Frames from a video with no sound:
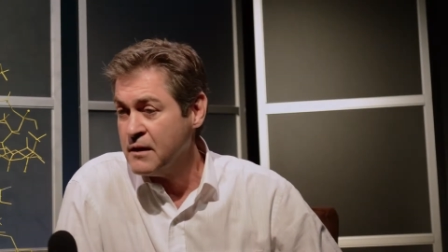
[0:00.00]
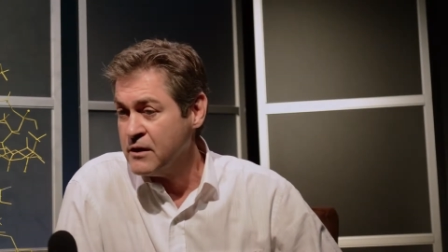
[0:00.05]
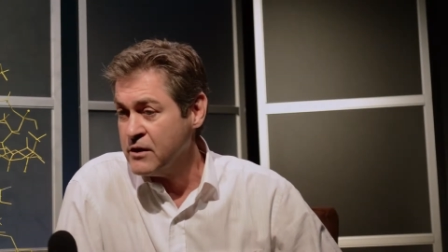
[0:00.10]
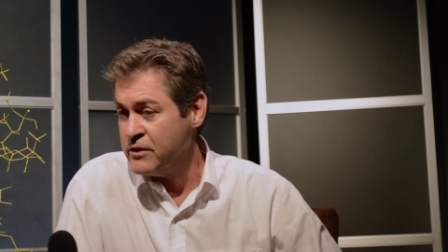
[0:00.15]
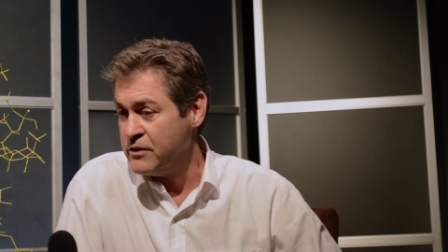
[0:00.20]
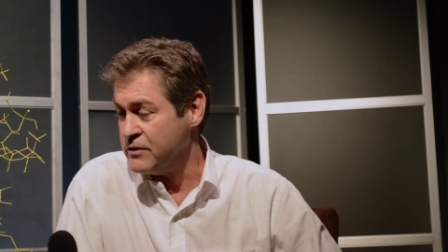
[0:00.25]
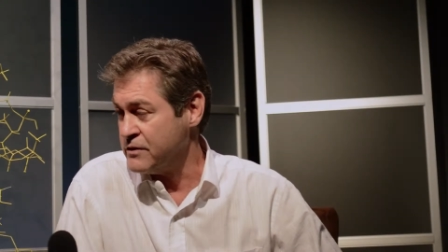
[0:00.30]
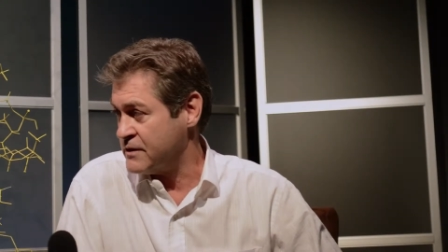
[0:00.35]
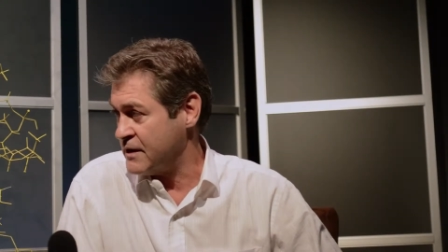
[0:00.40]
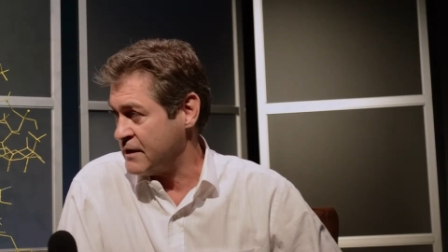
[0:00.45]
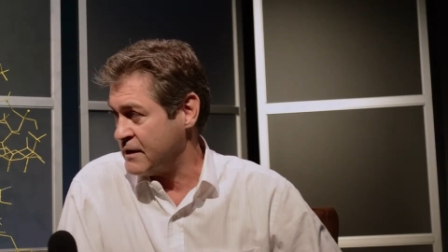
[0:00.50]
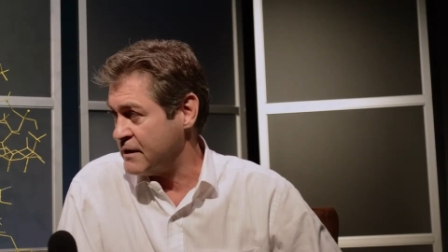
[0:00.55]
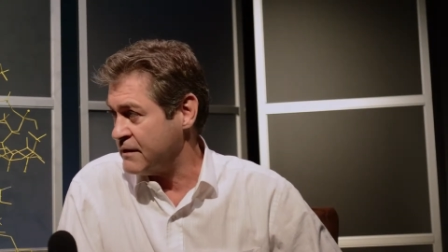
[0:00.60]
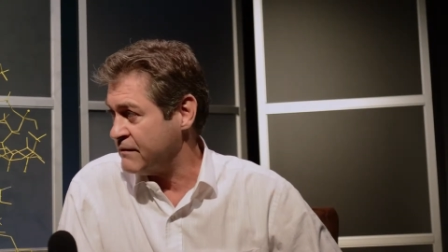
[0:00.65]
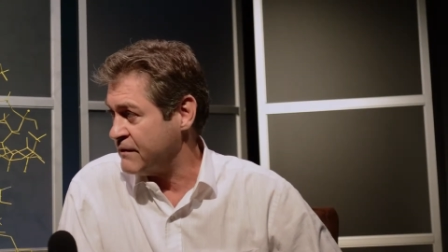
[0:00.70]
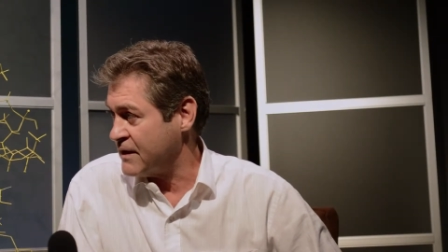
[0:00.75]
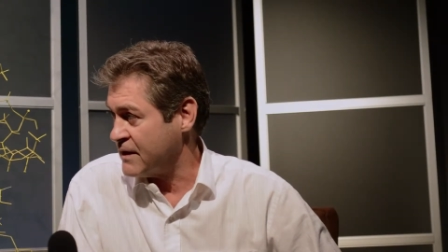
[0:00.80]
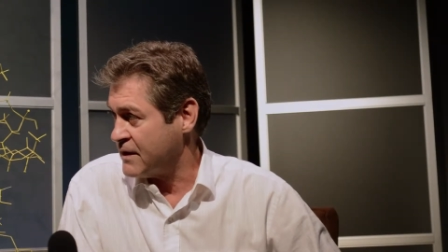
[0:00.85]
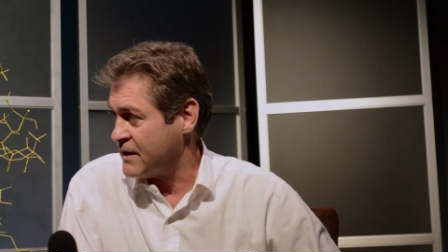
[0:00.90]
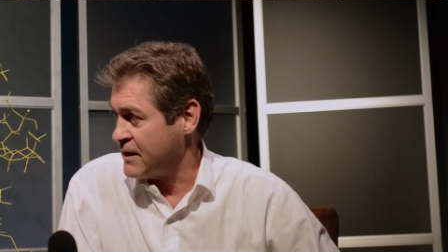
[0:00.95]
using
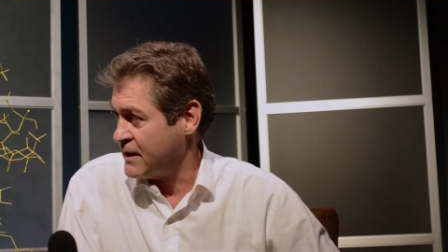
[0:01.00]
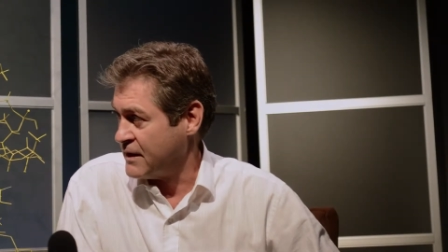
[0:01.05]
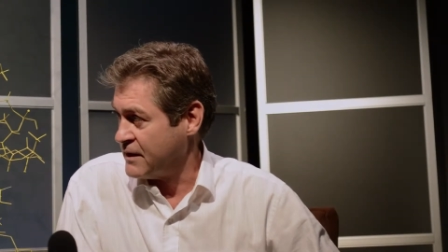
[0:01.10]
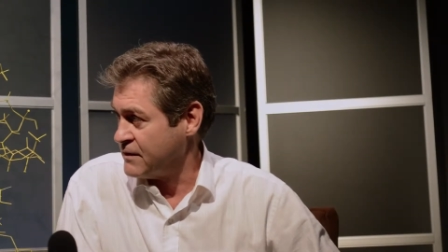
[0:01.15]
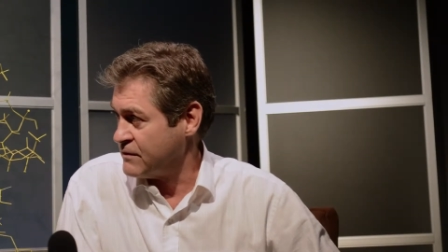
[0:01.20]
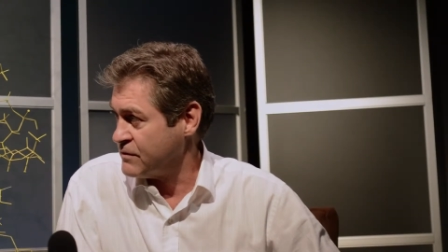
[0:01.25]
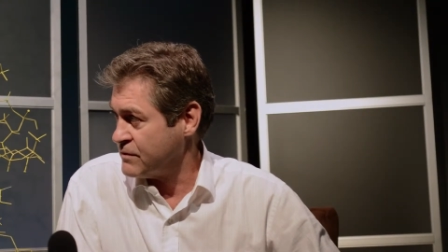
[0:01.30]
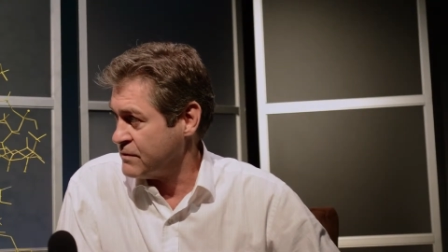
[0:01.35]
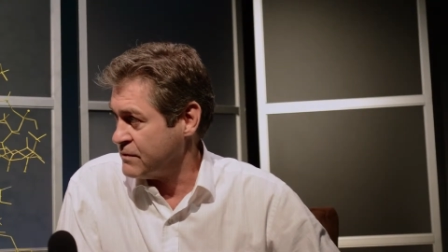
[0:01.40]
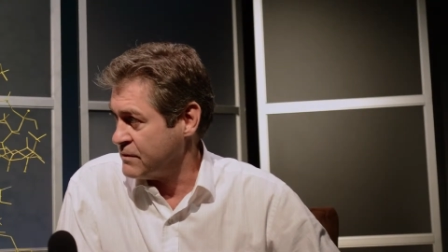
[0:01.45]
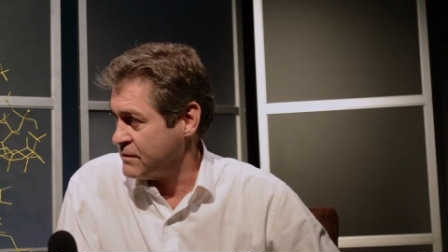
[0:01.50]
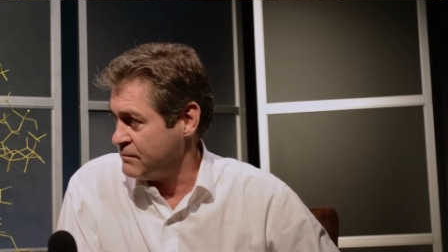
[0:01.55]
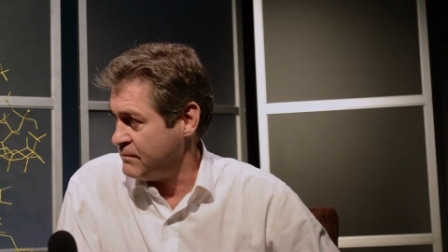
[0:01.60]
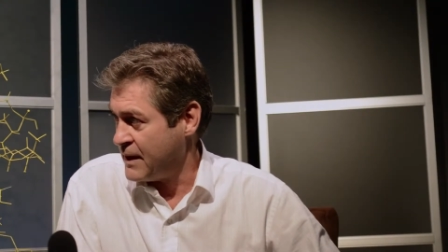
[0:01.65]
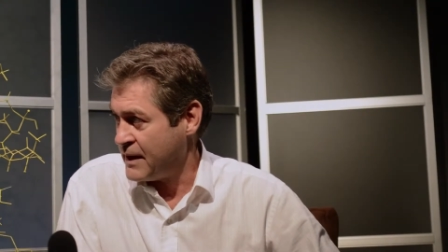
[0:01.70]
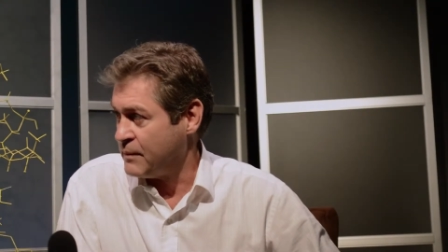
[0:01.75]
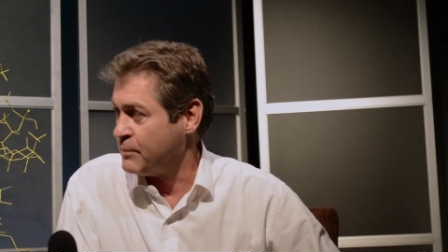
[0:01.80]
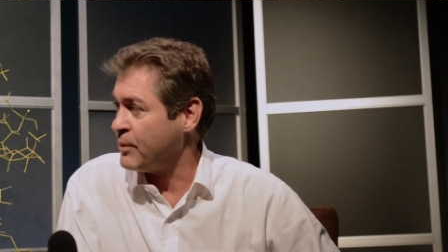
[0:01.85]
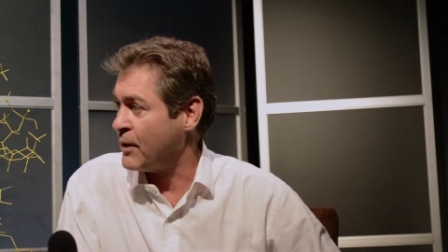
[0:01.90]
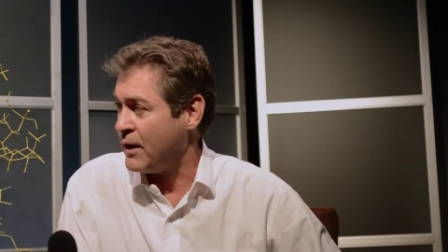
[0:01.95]
living things to
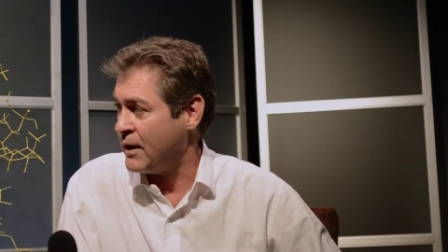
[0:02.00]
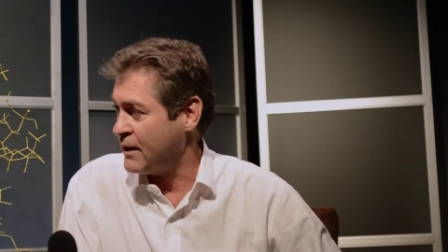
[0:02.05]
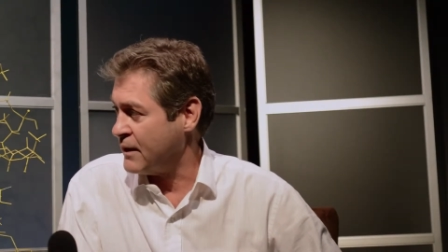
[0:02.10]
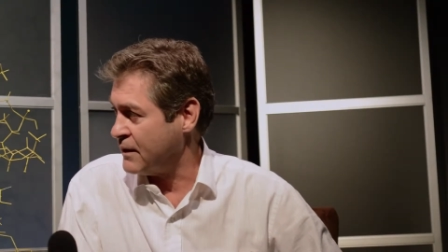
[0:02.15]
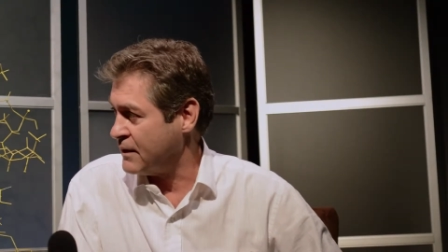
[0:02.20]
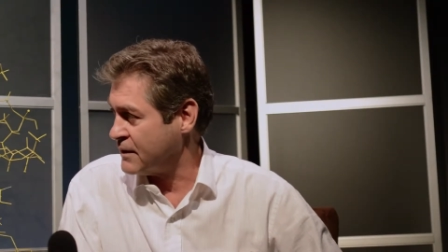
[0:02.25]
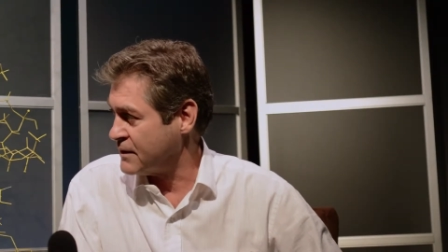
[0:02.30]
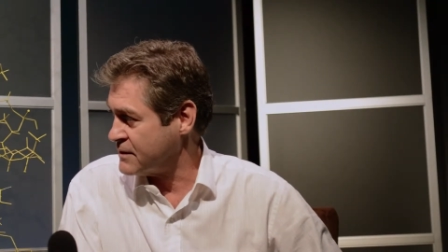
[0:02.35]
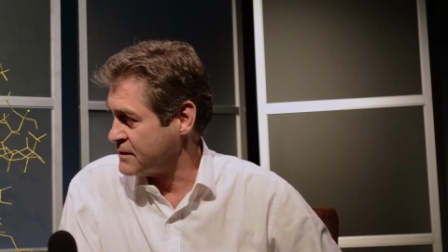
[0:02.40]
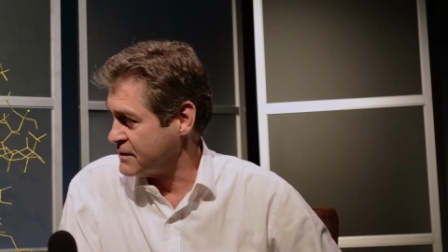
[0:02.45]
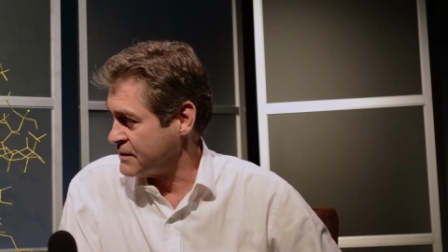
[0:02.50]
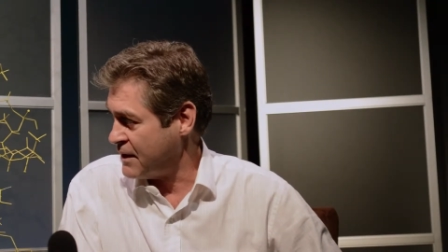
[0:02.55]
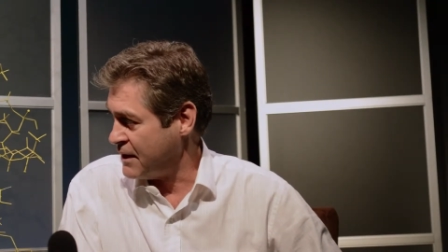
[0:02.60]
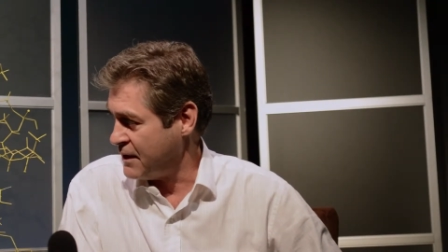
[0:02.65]
make products